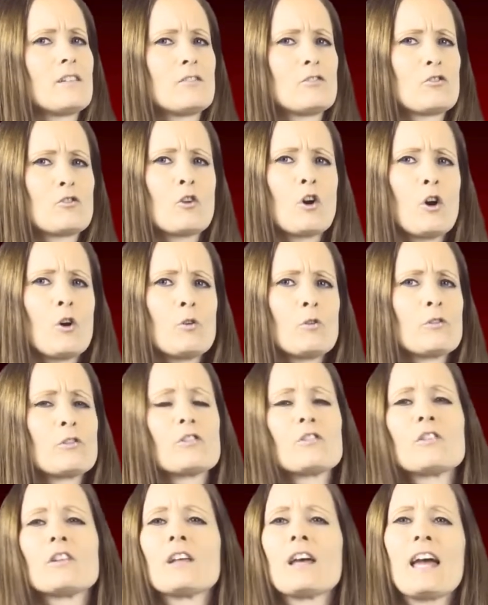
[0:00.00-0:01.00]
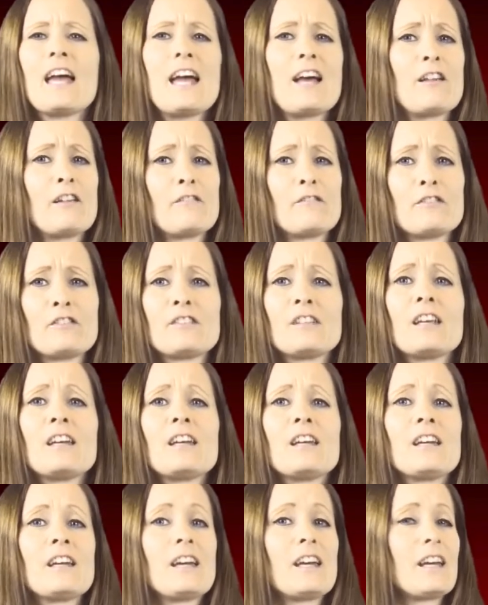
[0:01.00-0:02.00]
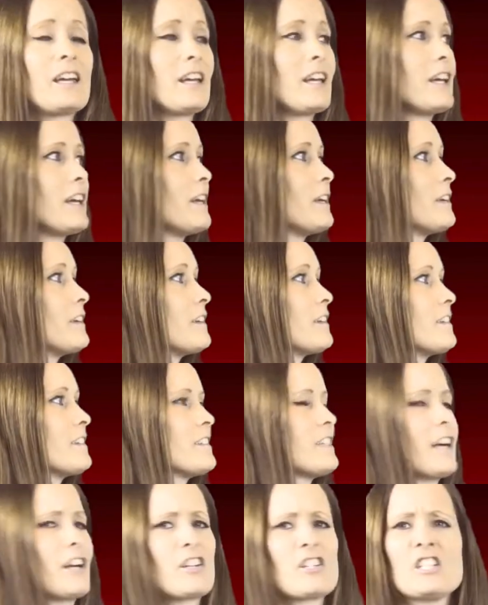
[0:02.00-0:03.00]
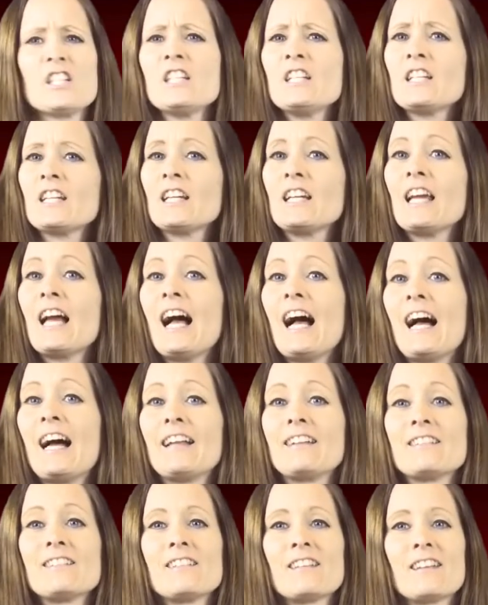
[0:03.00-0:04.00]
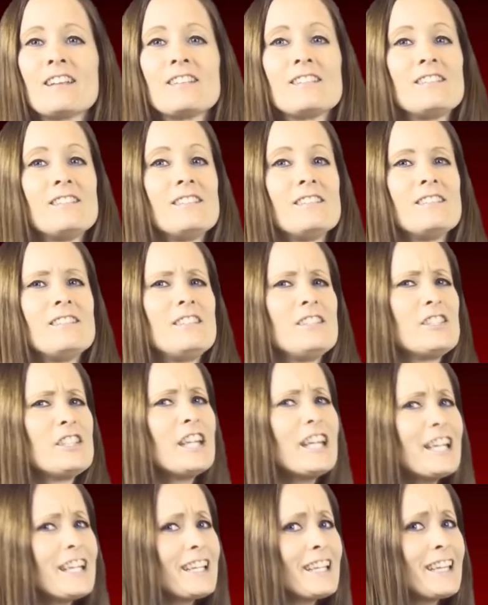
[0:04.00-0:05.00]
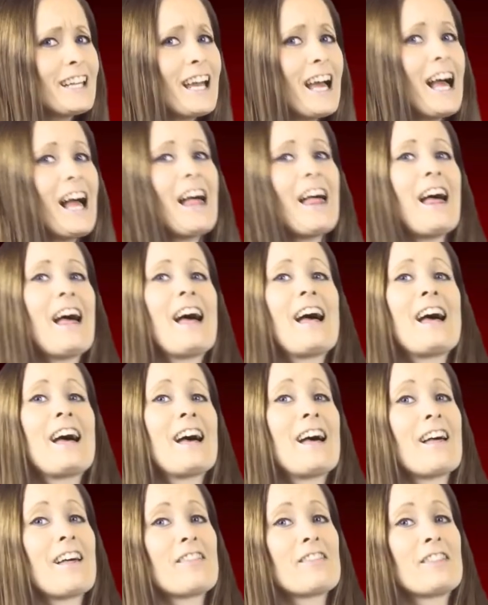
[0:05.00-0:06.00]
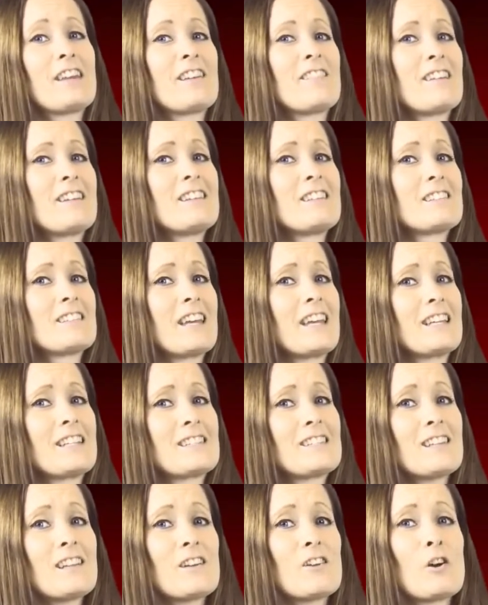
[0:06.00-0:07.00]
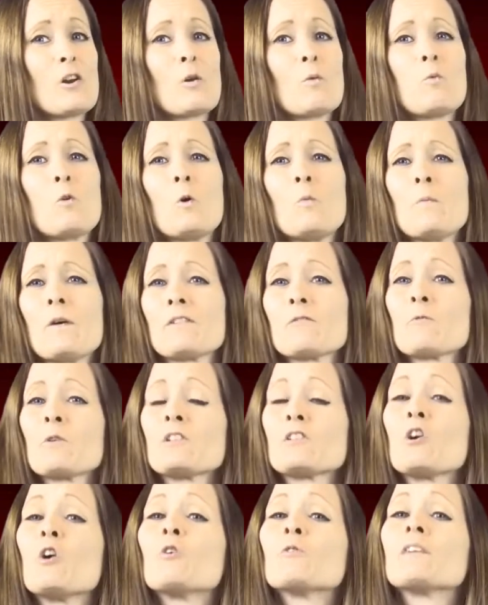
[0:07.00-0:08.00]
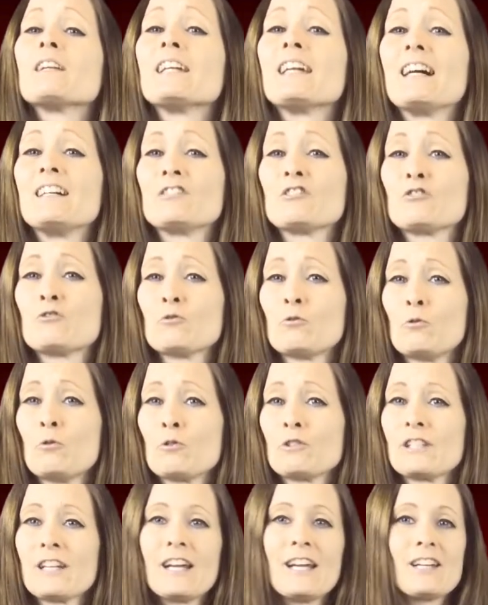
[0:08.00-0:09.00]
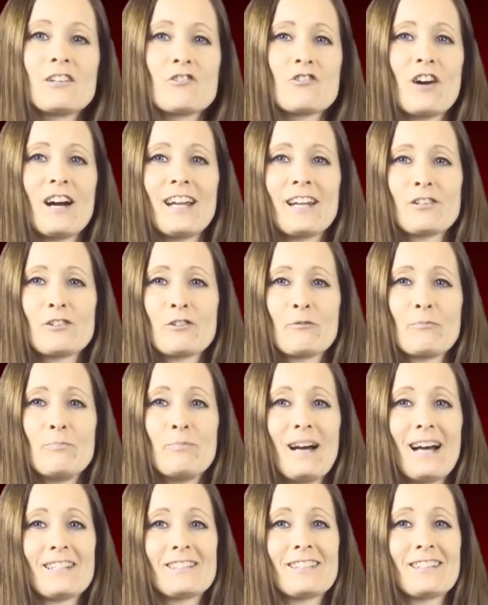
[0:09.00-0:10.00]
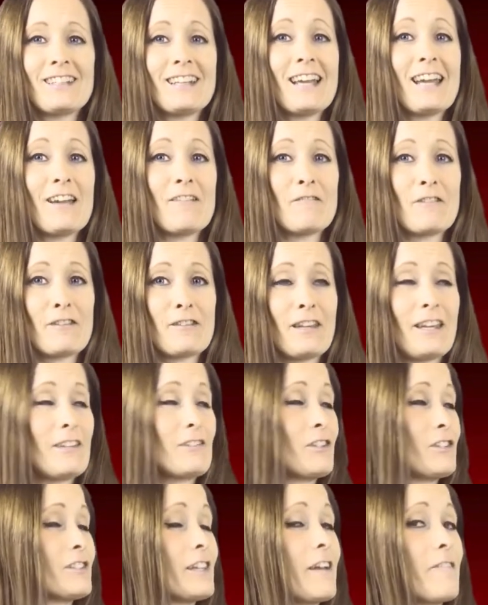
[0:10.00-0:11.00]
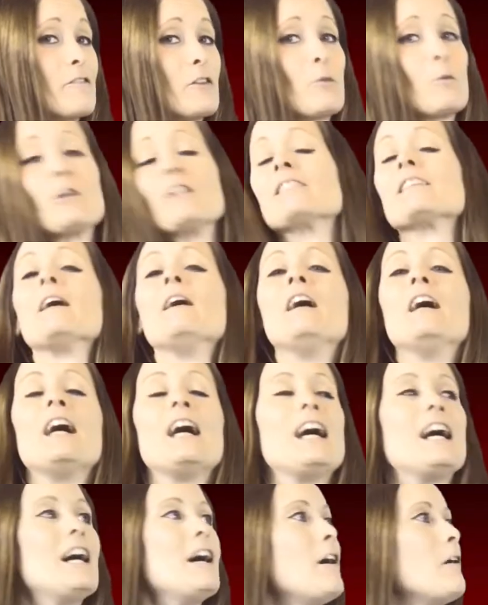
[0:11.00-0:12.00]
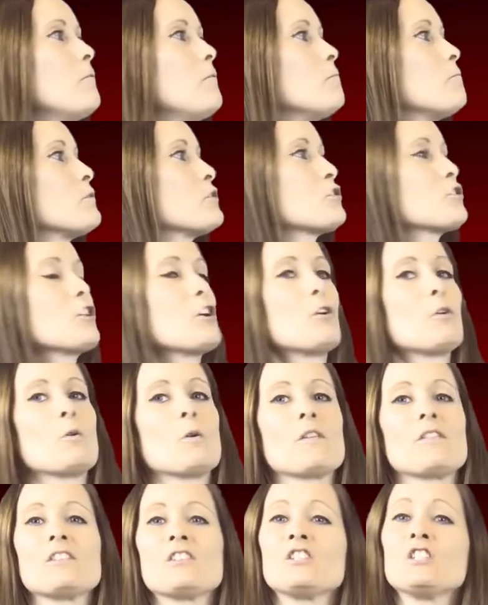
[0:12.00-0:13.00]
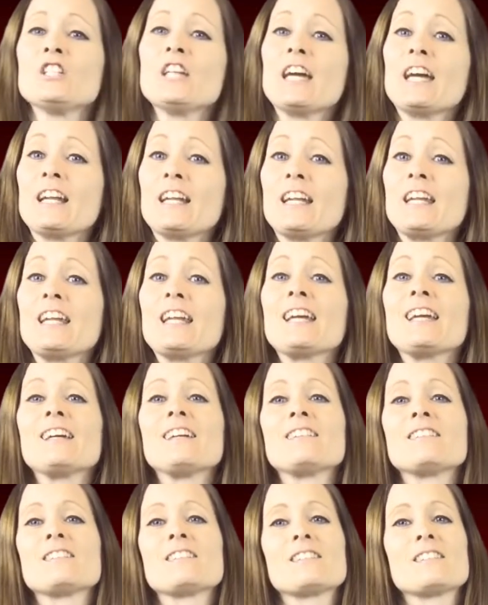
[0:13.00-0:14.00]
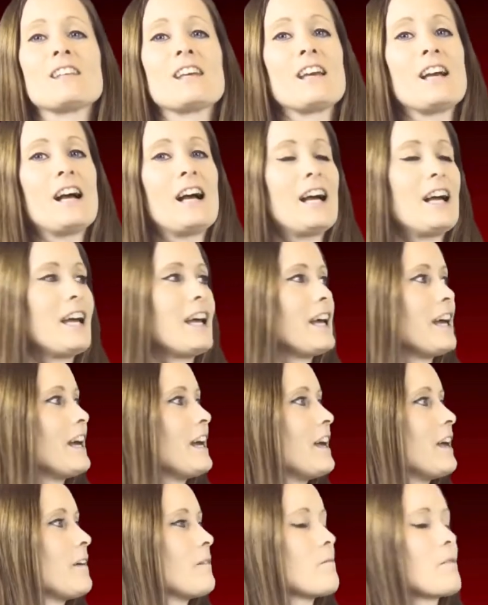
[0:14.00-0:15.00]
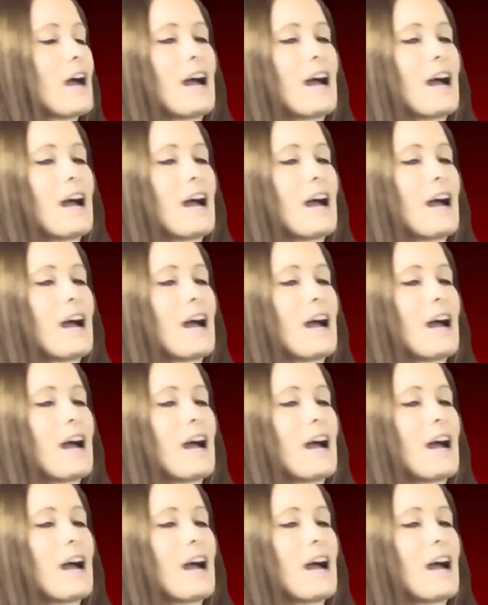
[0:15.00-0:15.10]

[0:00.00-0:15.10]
trolls, elves, uh, Yakiri and Djinn uh, there is a single woman with only a sword trying to battle everything to save the world. Um, so Jenny is, uh,